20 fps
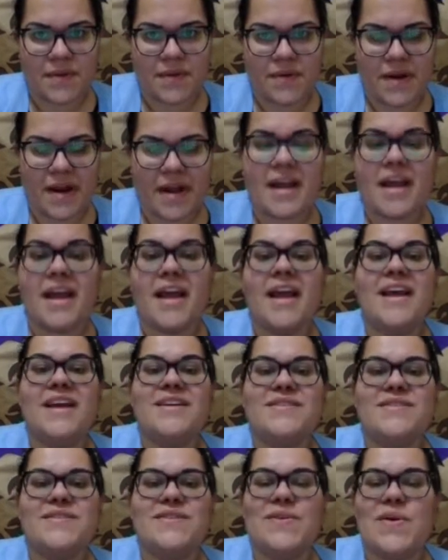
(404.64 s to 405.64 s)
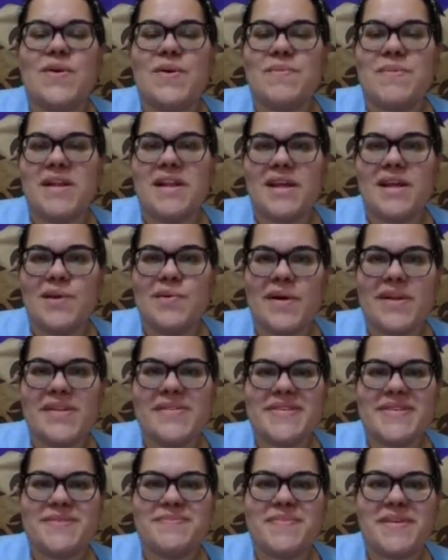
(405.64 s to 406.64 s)
Alright? So normally
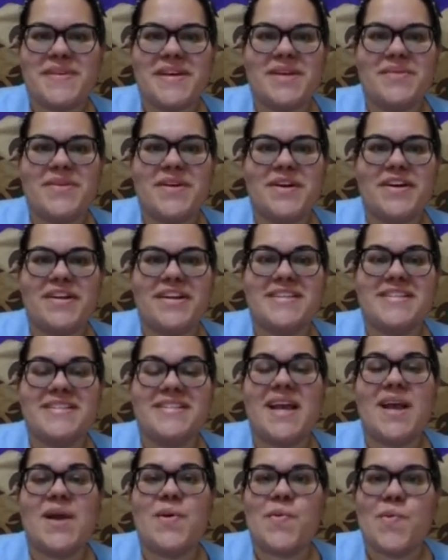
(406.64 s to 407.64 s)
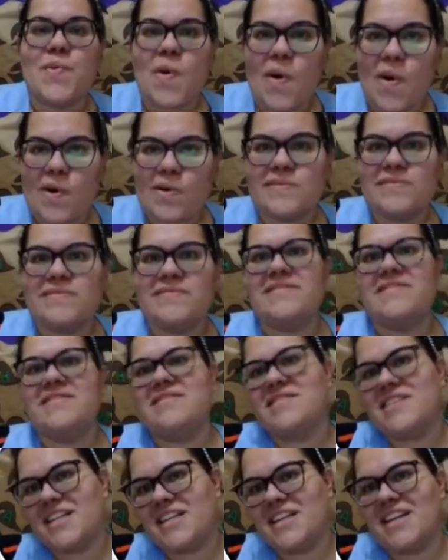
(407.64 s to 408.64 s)
when we speak, we are going to say won't,
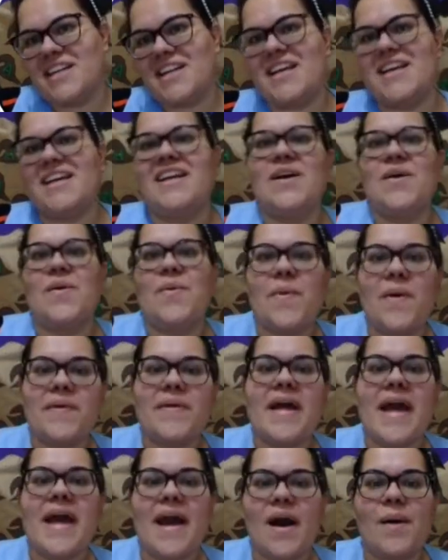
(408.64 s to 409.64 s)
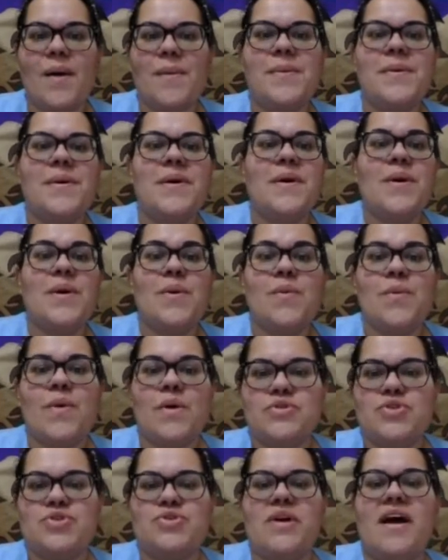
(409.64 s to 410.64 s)
no, no, no. Won't help,
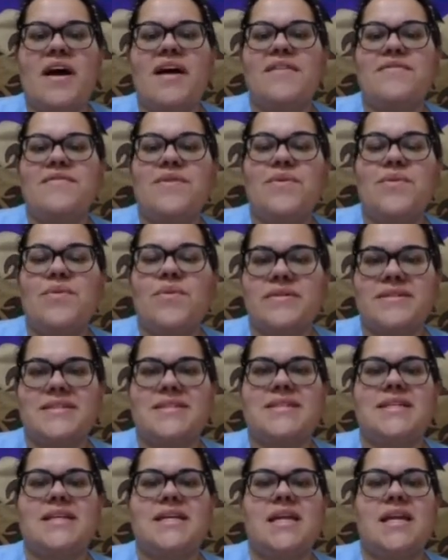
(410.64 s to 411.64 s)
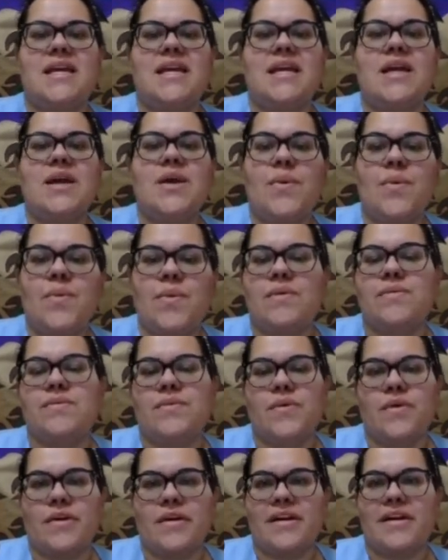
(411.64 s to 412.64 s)
won't travel, won't study,
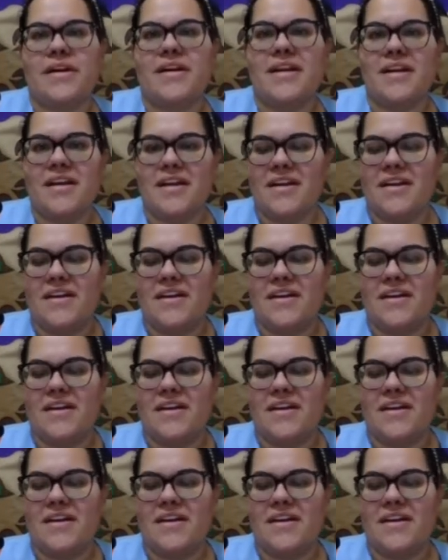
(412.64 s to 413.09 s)
won't work.